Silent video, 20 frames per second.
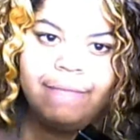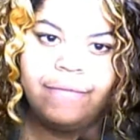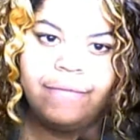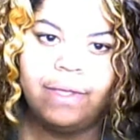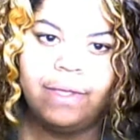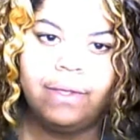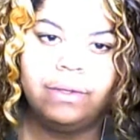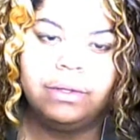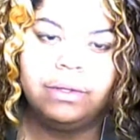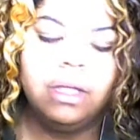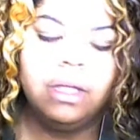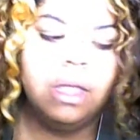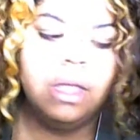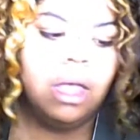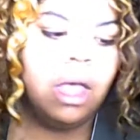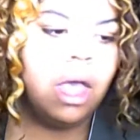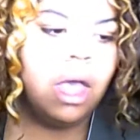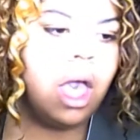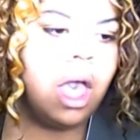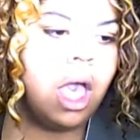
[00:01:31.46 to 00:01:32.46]
phone,
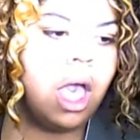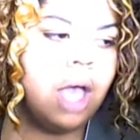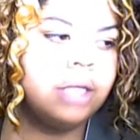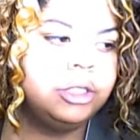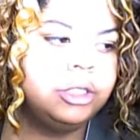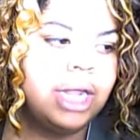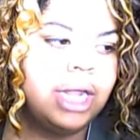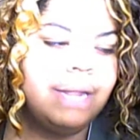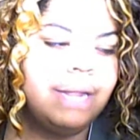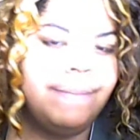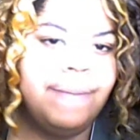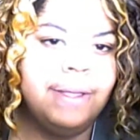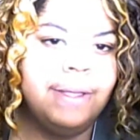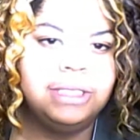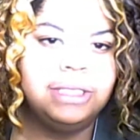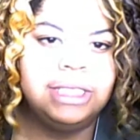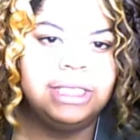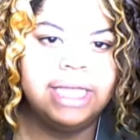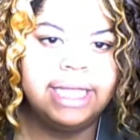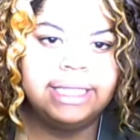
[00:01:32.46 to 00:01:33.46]
try to
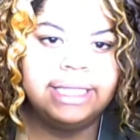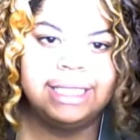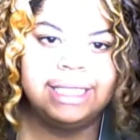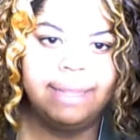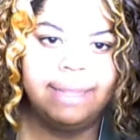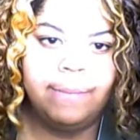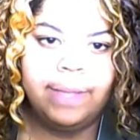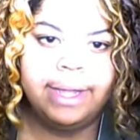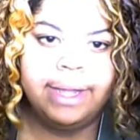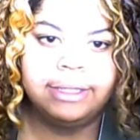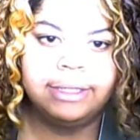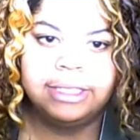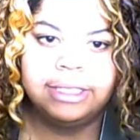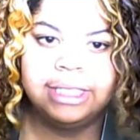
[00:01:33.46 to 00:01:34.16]
post it somewhere or